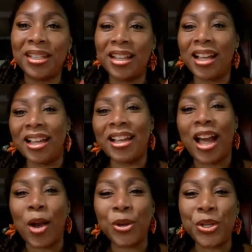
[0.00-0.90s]

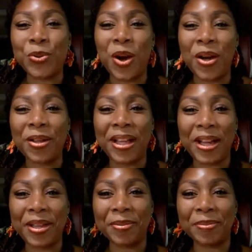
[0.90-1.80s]
How are you all?
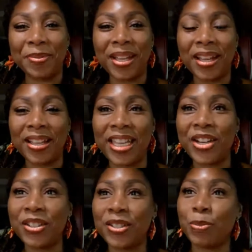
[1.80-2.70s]
I am
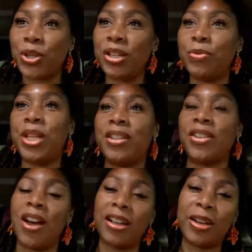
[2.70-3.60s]
here this morning. We are
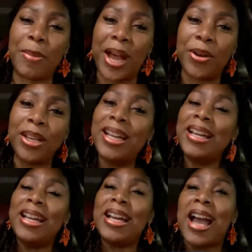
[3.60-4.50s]
talking about
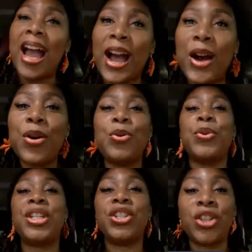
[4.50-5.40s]
how
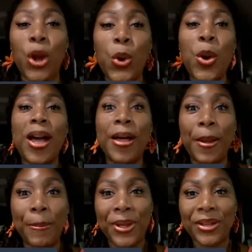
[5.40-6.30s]
we show
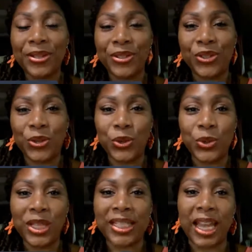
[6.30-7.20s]
up to
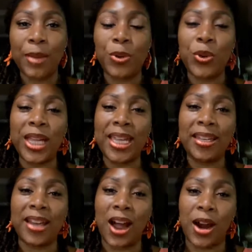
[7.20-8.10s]
the table
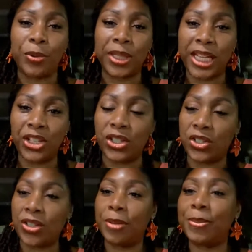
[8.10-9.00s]
in our
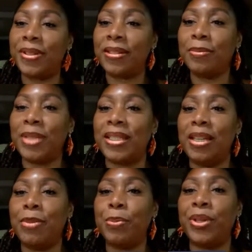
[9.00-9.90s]
relationships. Let me see.
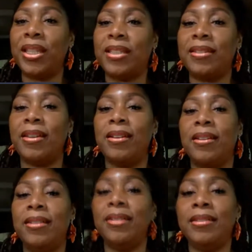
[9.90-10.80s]
I'm going to put this
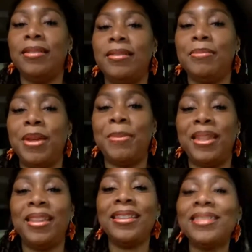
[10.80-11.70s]
on. This
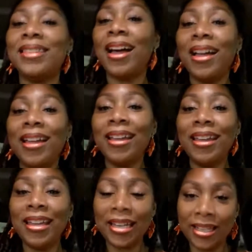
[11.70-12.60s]
side?
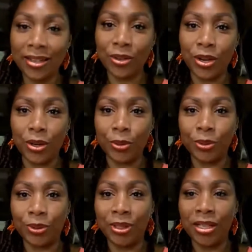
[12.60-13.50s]
I don't know.
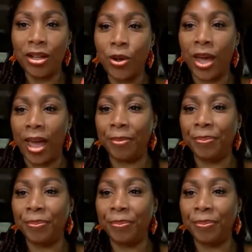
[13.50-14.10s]
Okay.